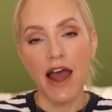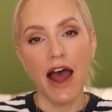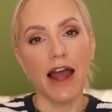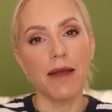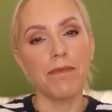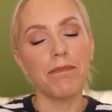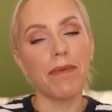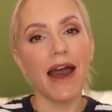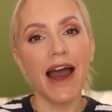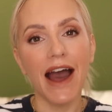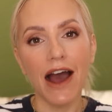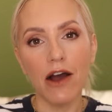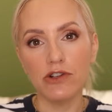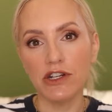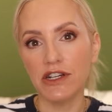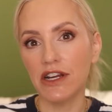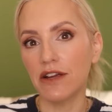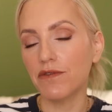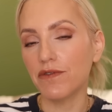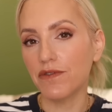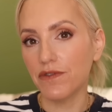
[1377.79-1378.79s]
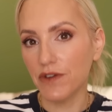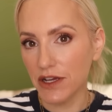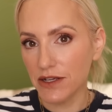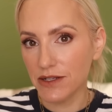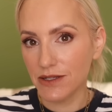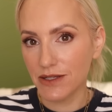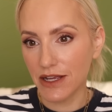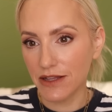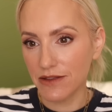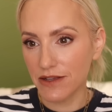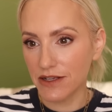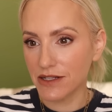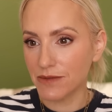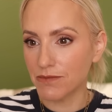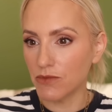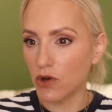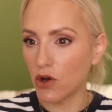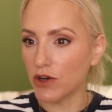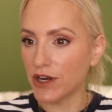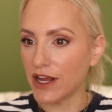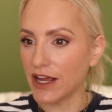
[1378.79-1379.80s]
I powdered it first thing this
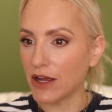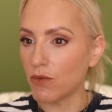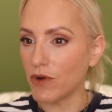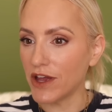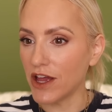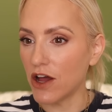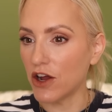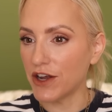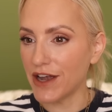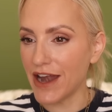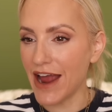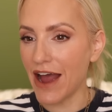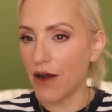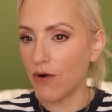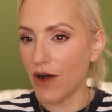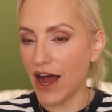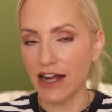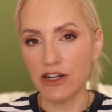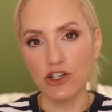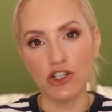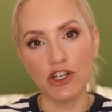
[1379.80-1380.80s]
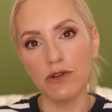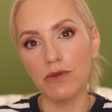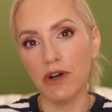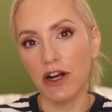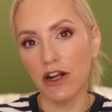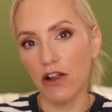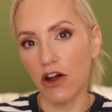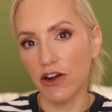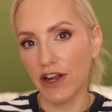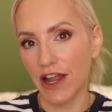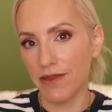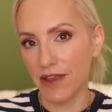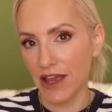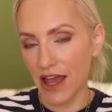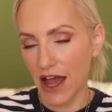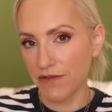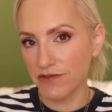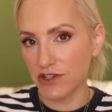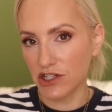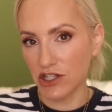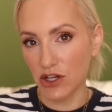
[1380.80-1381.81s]
morning. We are now at 2 o'clock in the
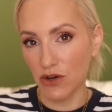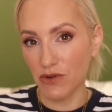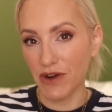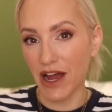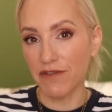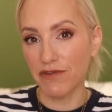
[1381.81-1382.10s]
afternoon.